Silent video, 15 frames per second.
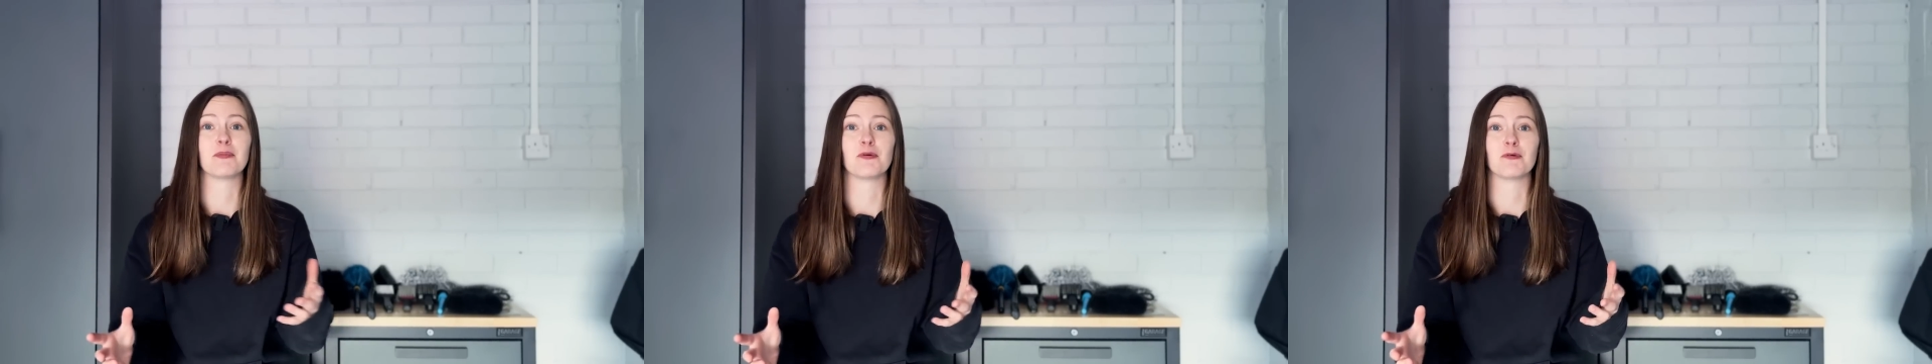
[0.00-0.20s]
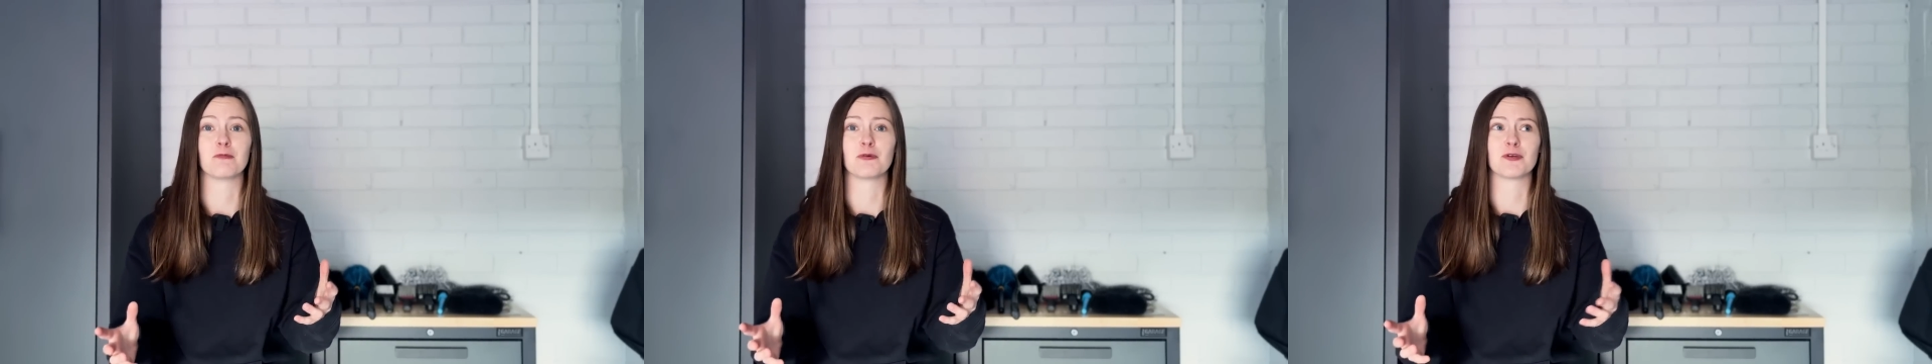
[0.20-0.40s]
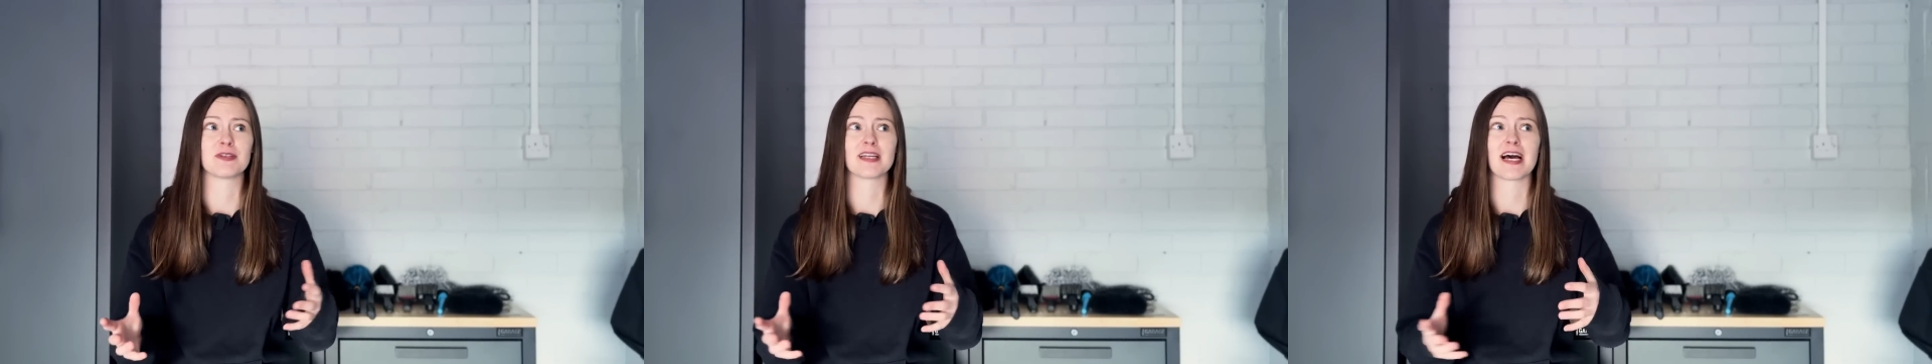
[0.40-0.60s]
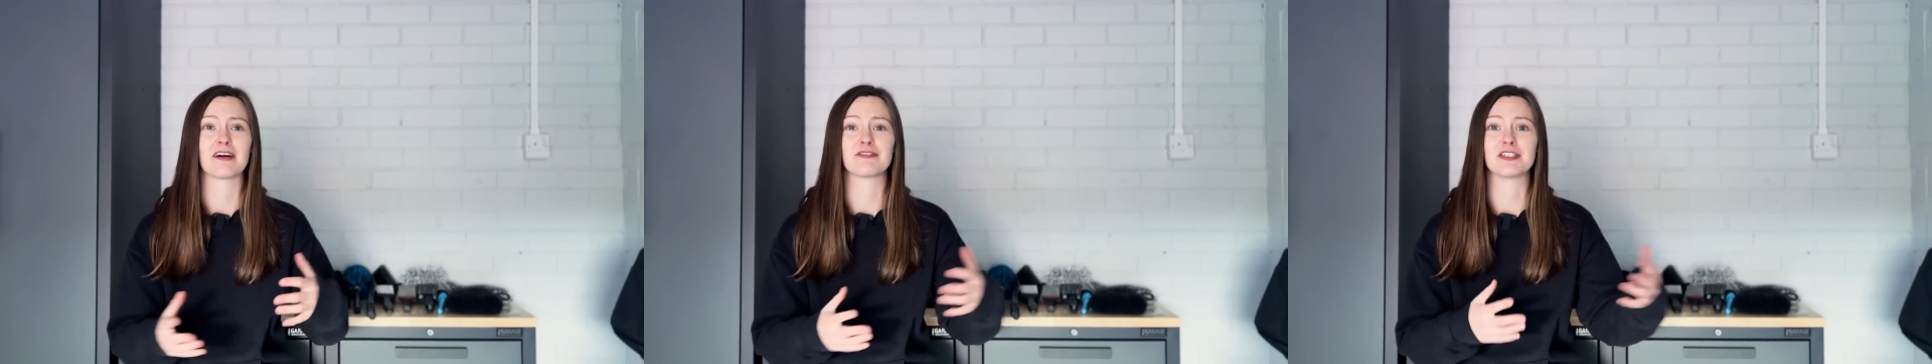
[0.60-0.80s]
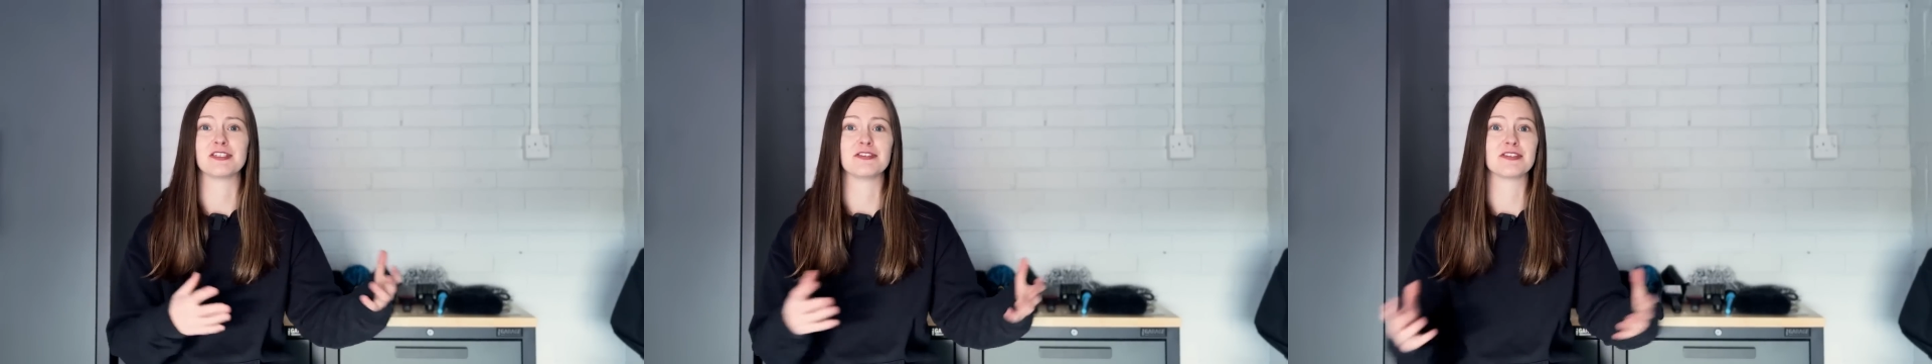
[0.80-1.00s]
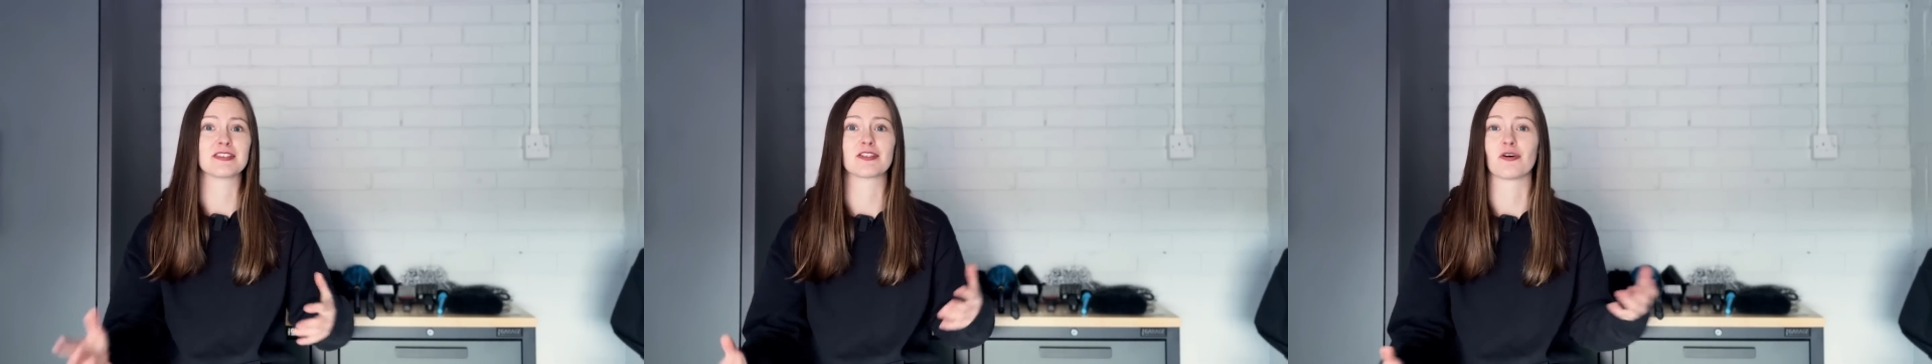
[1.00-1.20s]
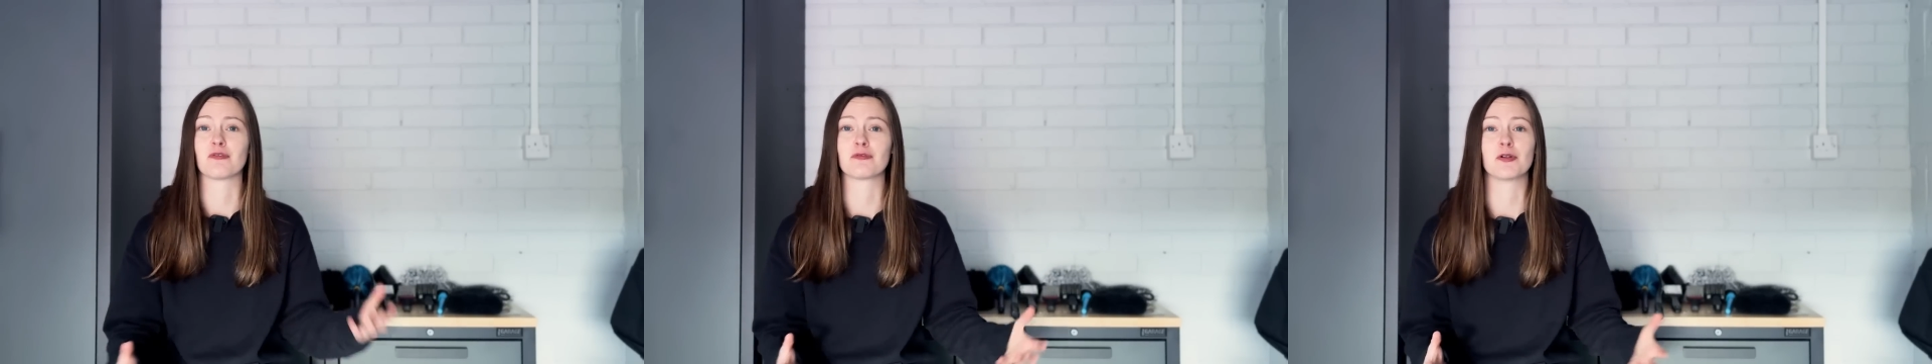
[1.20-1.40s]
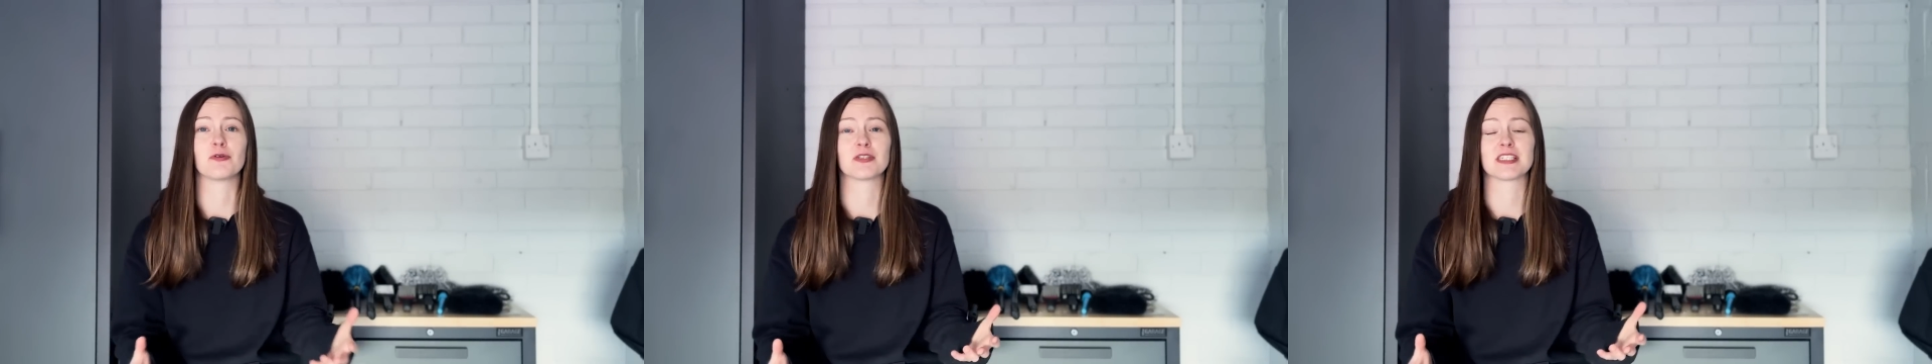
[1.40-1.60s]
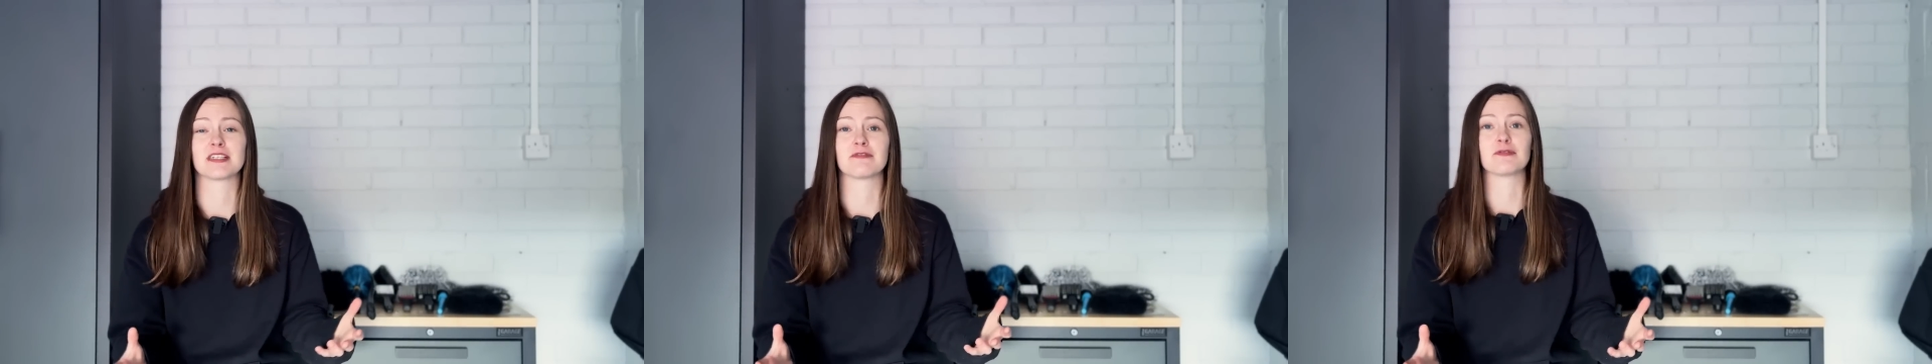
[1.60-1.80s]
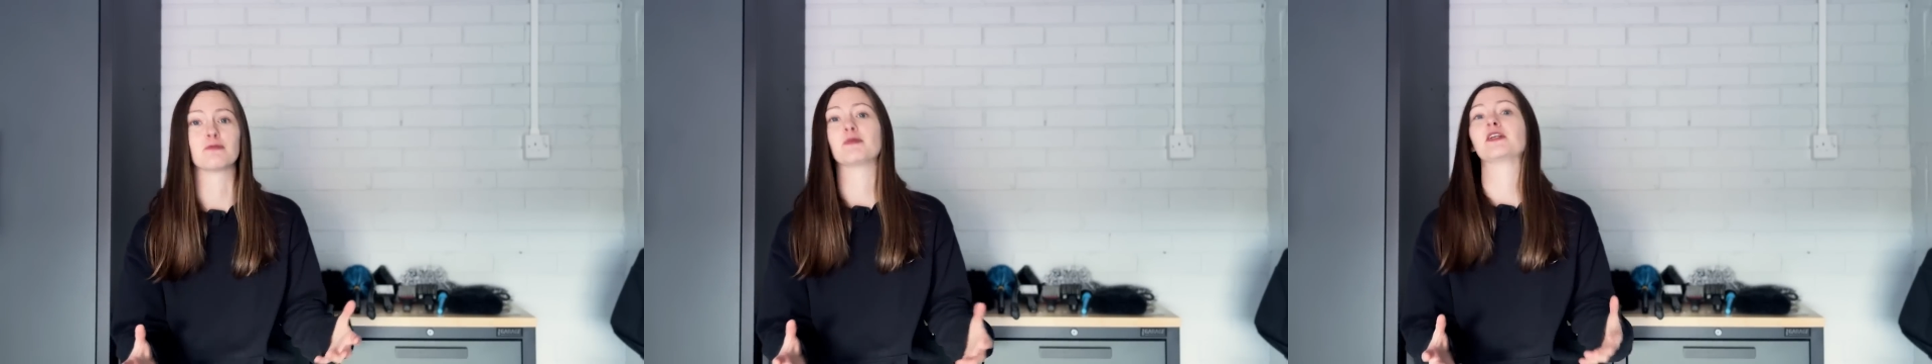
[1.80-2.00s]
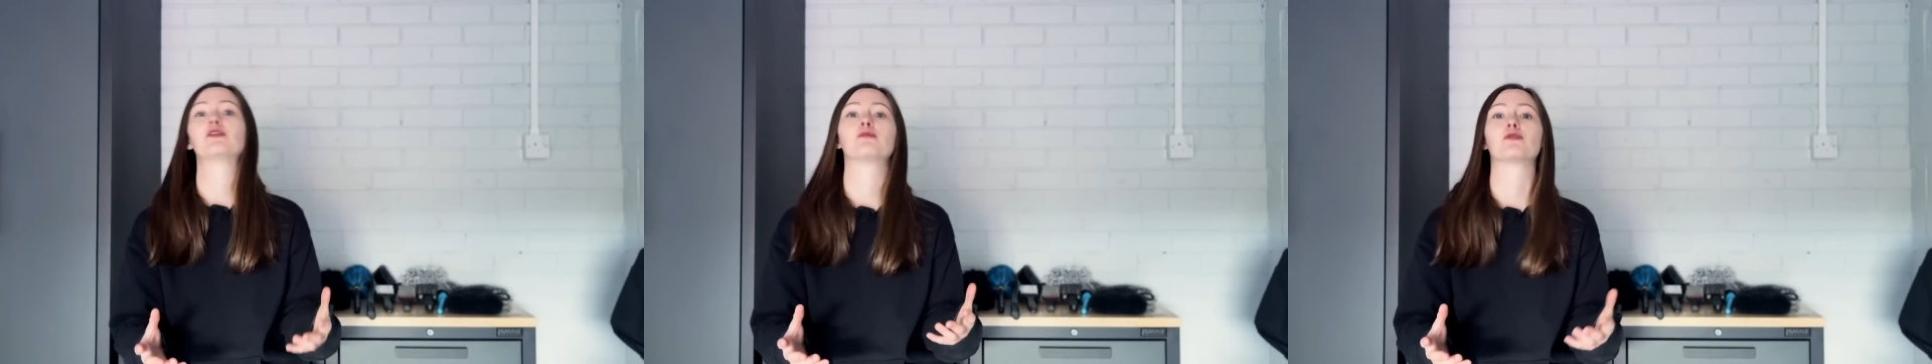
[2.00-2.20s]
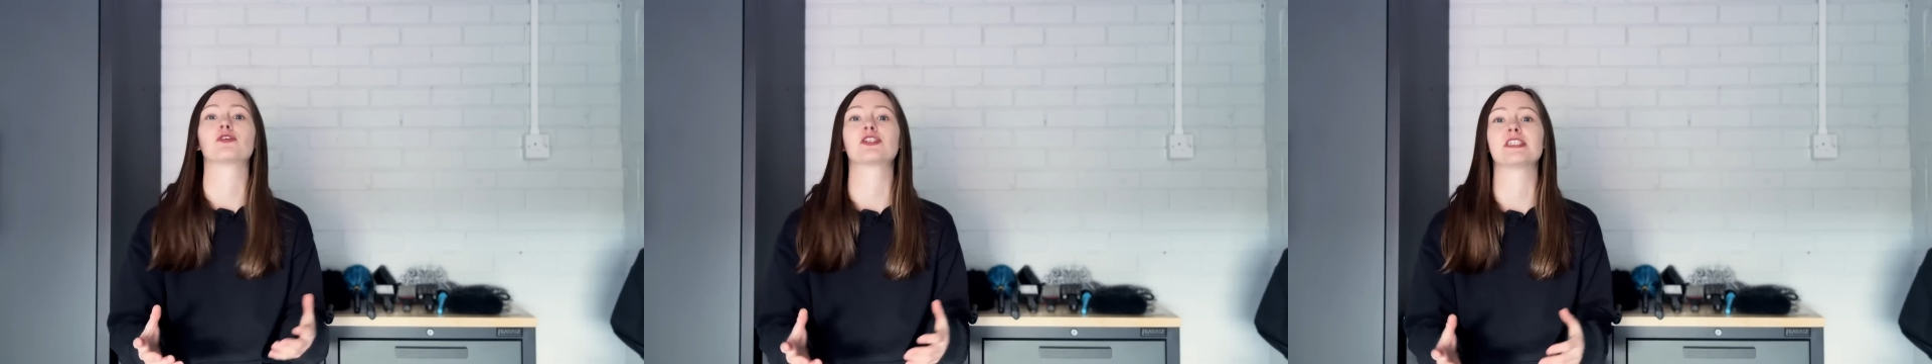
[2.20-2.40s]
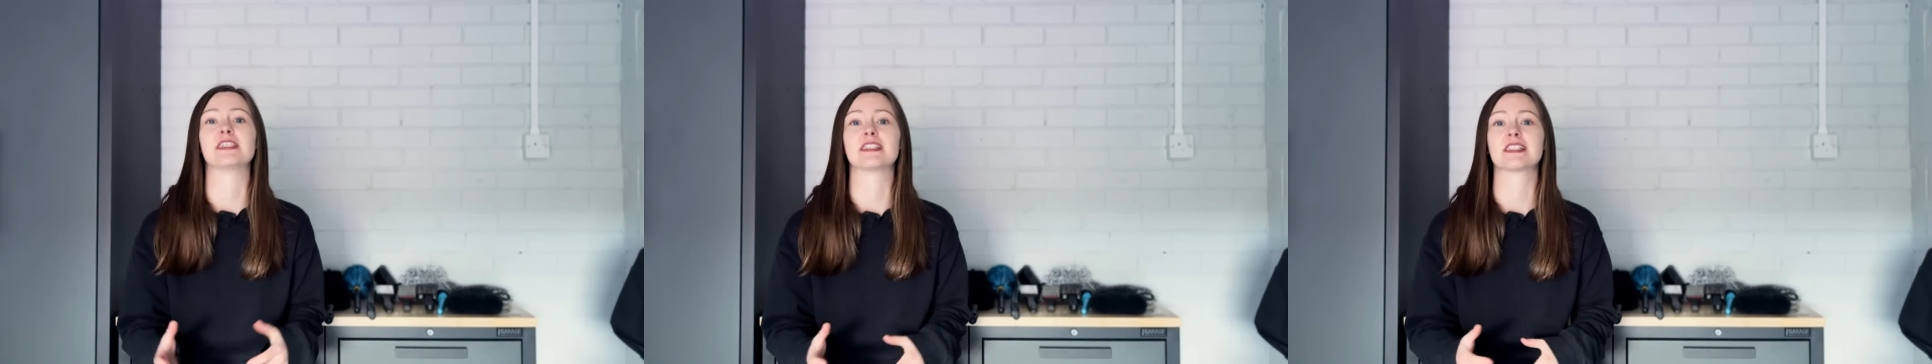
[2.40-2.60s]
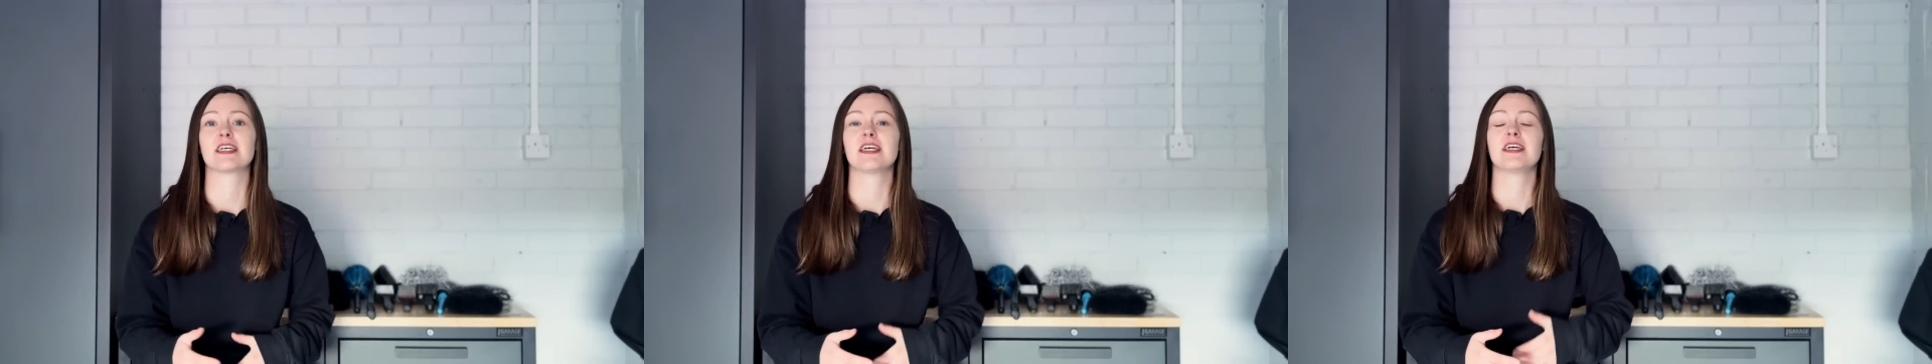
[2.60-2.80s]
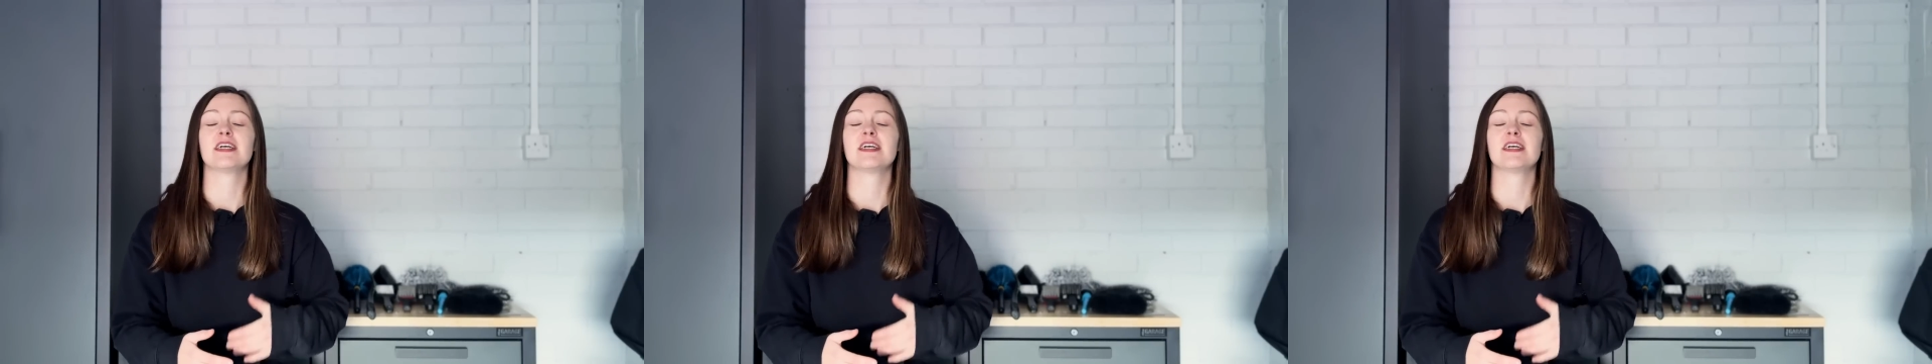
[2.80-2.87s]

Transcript: but wouldn't have to use sort of loads of different wheel brushes